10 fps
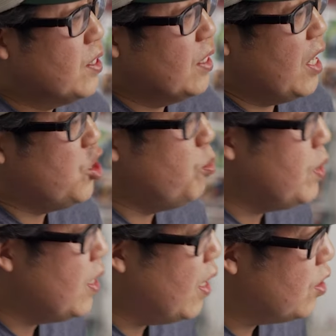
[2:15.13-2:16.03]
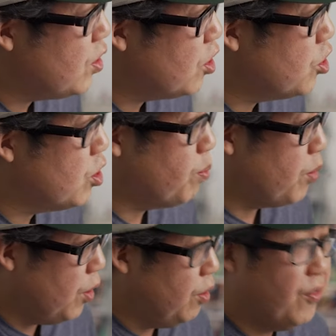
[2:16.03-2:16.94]
is an HPN Signature
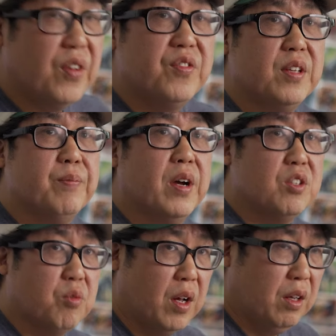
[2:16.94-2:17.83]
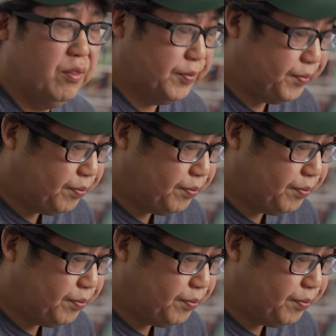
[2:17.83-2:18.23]
Pro 15 by 12.